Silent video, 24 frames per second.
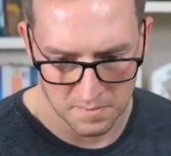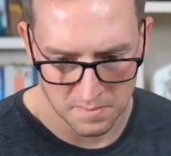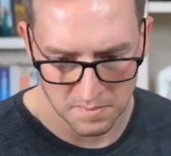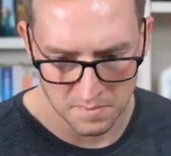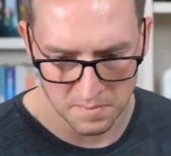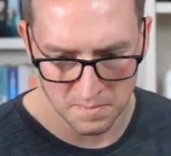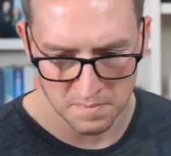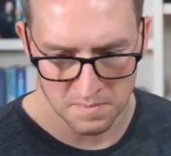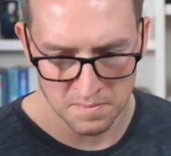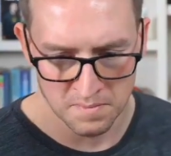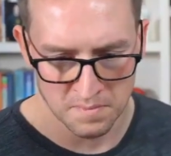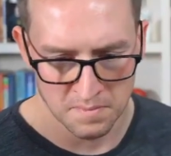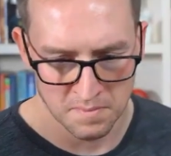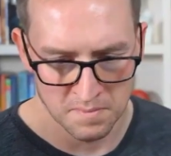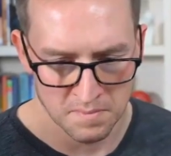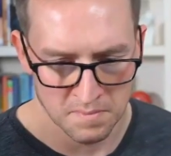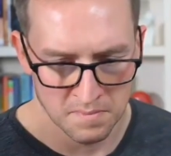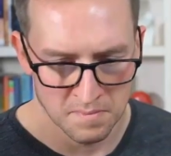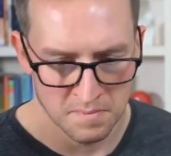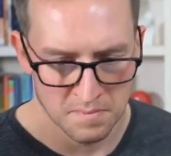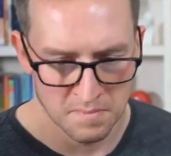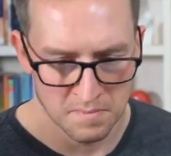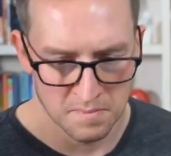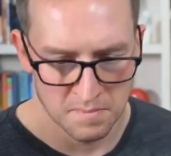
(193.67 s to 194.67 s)

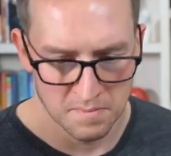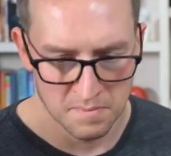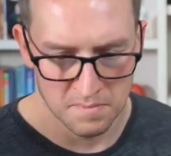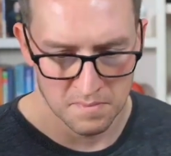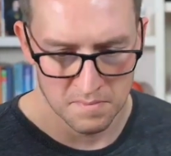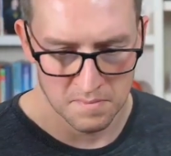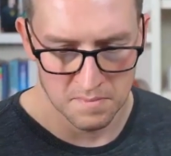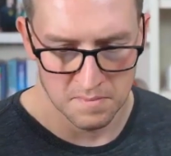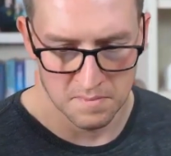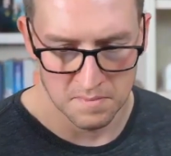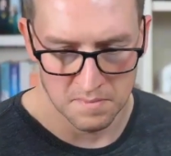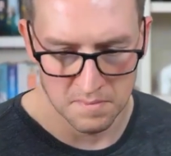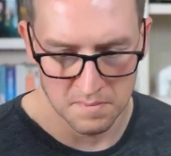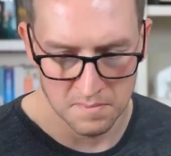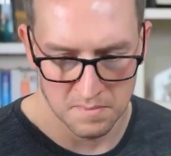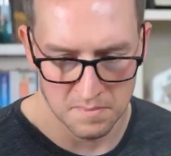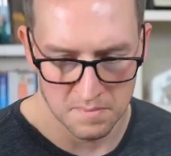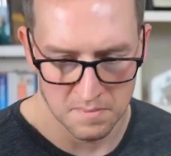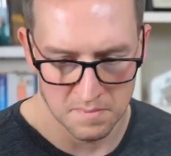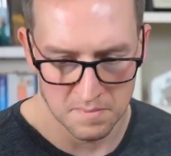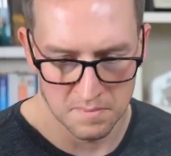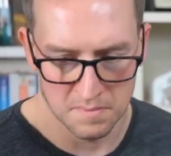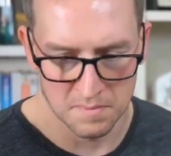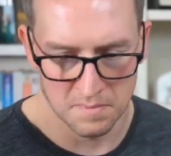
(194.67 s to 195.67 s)

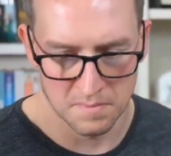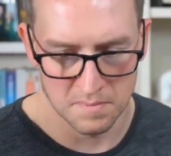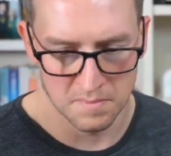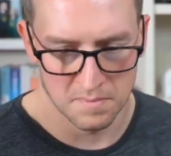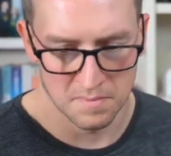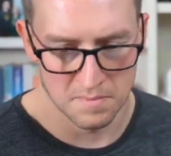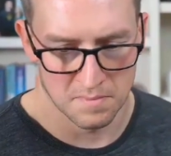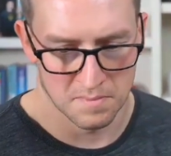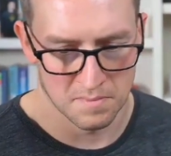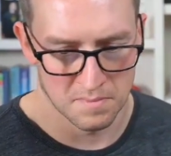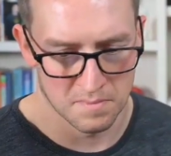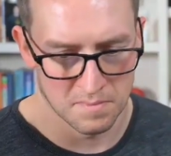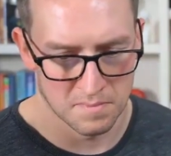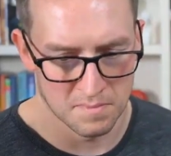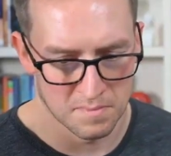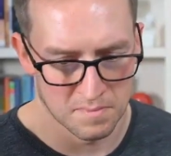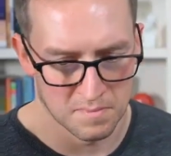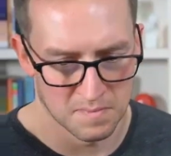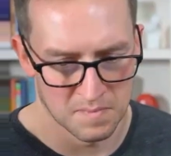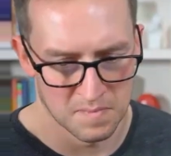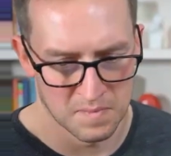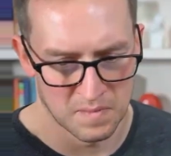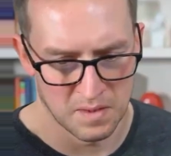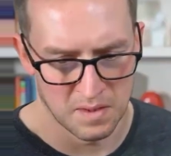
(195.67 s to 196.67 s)

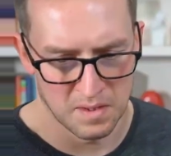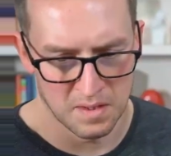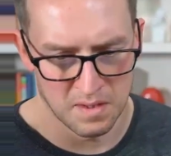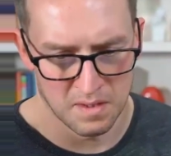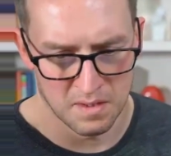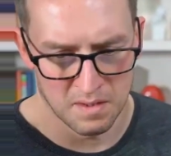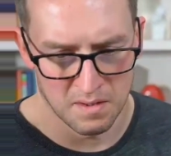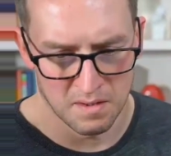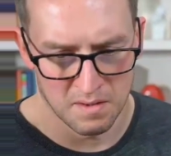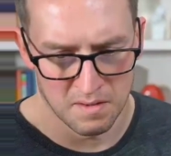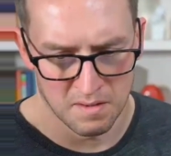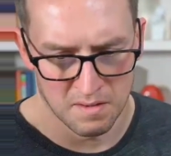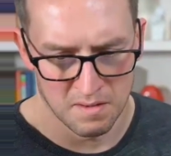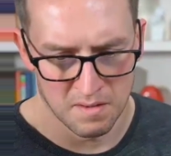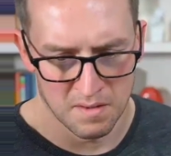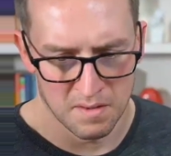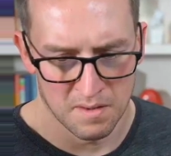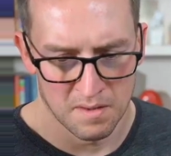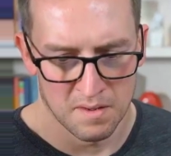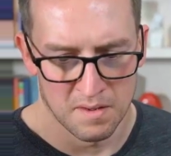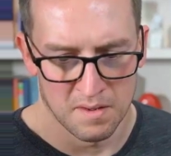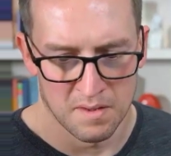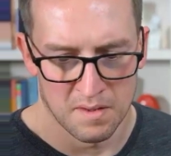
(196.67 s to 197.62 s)
[no speech]